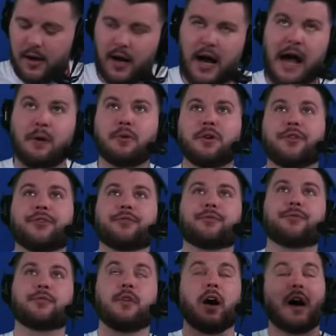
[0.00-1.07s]

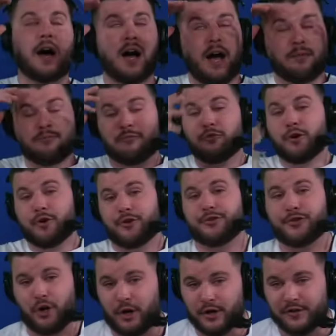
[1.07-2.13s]
I'm really
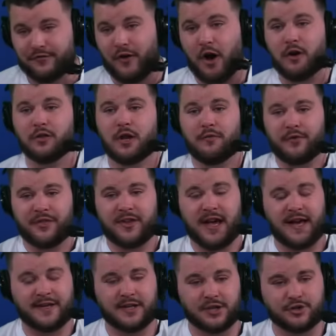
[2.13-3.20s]
starting to fall in love with the
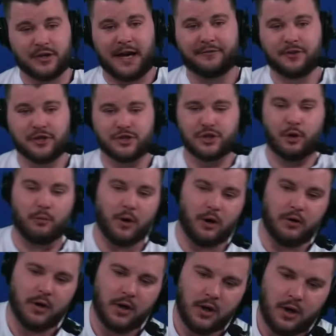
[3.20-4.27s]
idea of drafting Joe Walt.